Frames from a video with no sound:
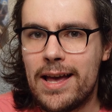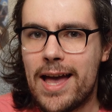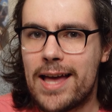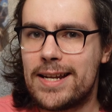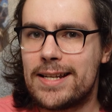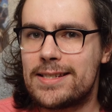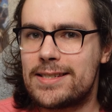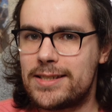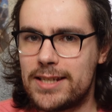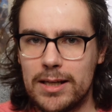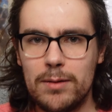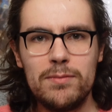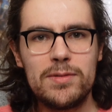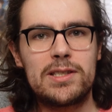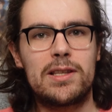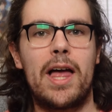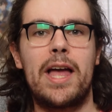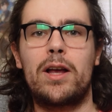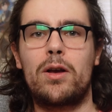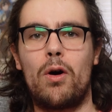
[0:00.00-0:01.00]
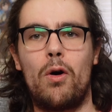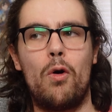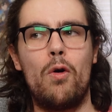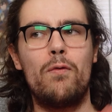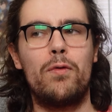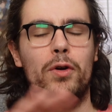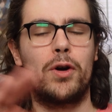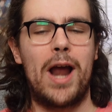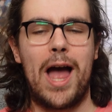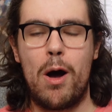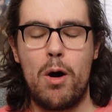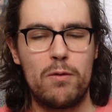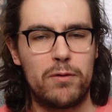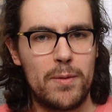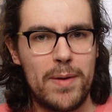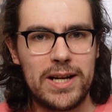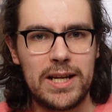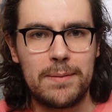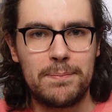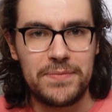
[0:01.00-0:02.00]
And it seems like over however
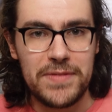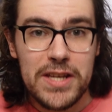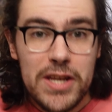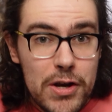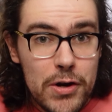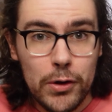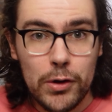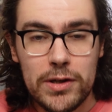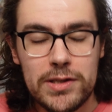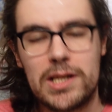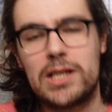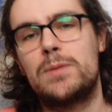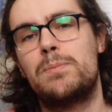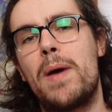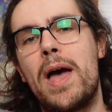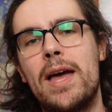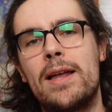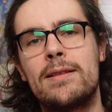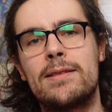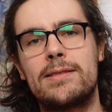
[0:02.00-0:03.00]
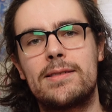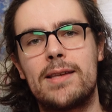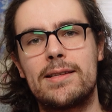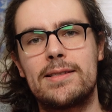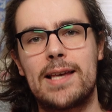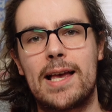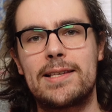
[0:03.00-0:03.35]
many years it's been since